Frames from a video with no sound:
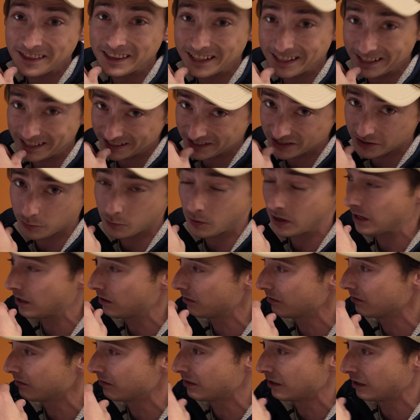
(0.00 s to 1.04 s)
this
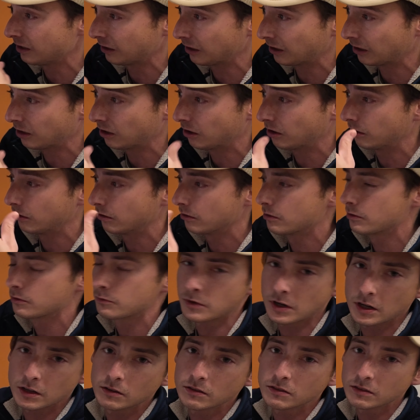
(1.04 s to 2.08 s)
rather
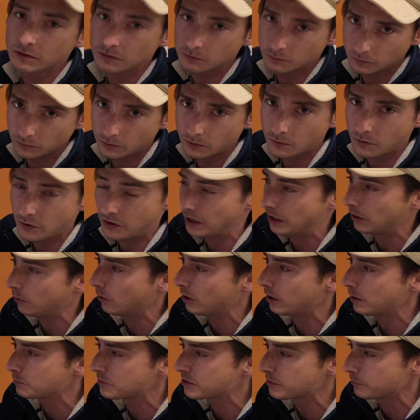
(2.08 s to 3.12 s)
than how
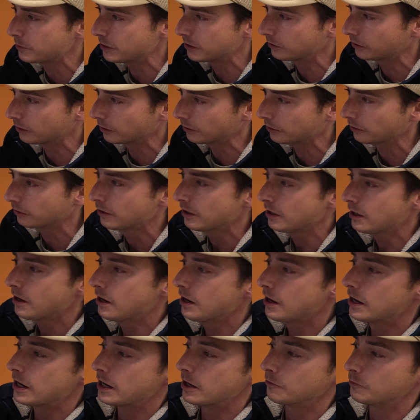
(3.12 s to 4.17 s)
I'm speaking.
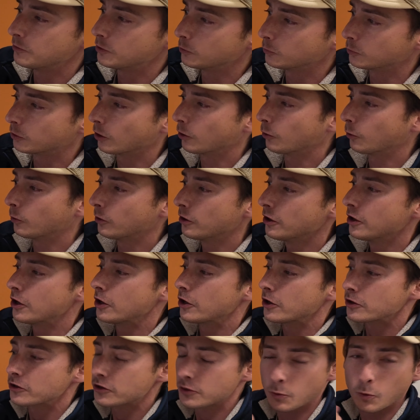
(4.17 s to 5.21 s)
If you go
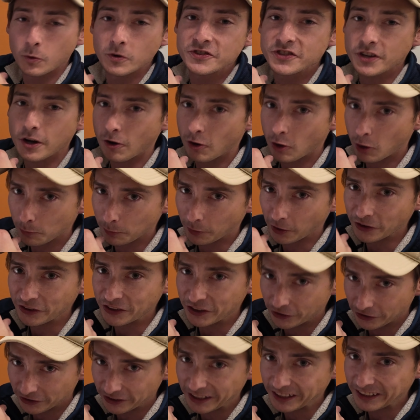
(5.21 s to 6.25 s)
towards Auburn,
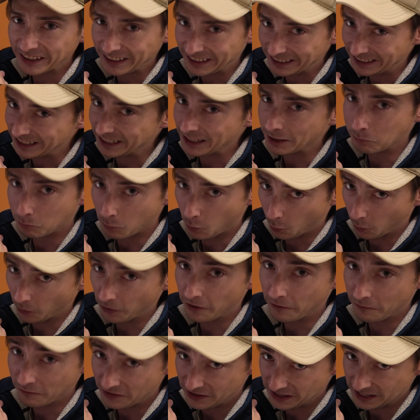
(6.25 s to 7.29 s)
you're gonna get more
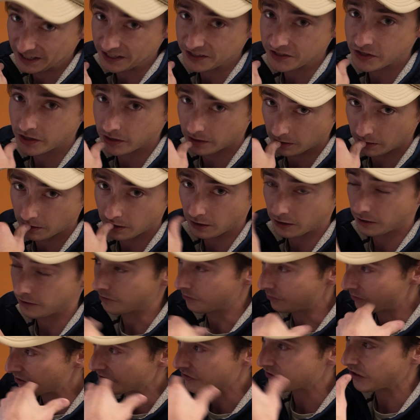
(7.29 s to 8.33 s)
of this
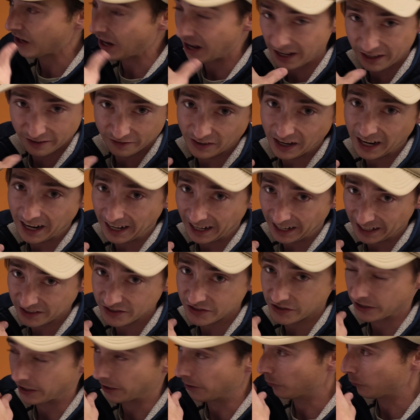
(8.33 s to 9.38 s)
kind of
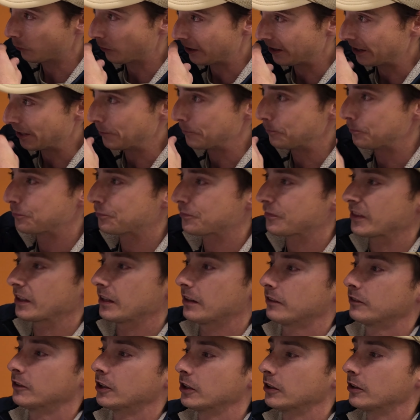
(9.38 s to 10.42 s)
accent, right?
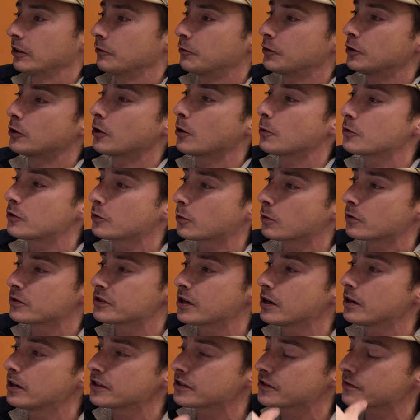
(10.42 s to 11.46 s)
And then if you go
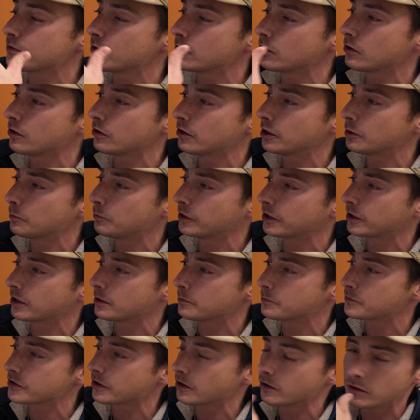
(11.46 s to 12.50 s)
towards Huntsville, it
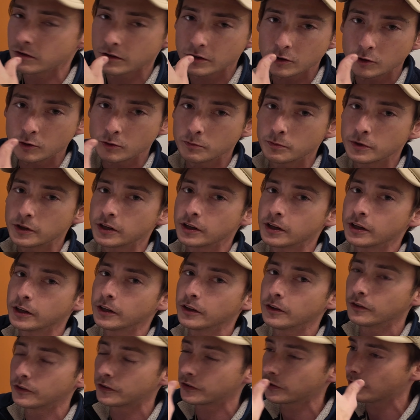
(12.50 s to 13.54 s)
becomes a little
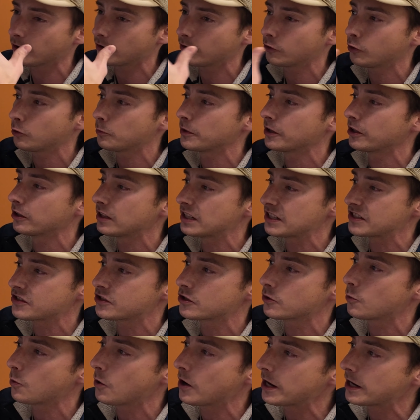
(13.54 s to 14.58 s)
bit less
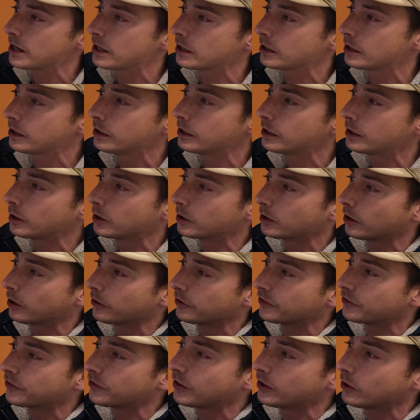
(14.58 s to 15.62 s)
twangy
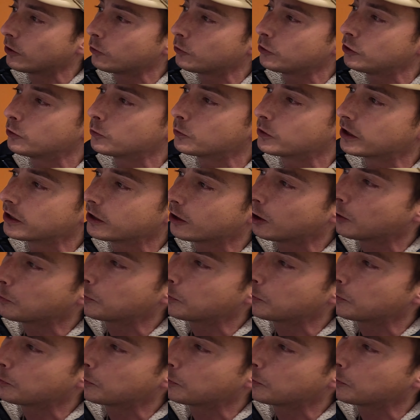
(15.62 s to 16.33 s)
until you get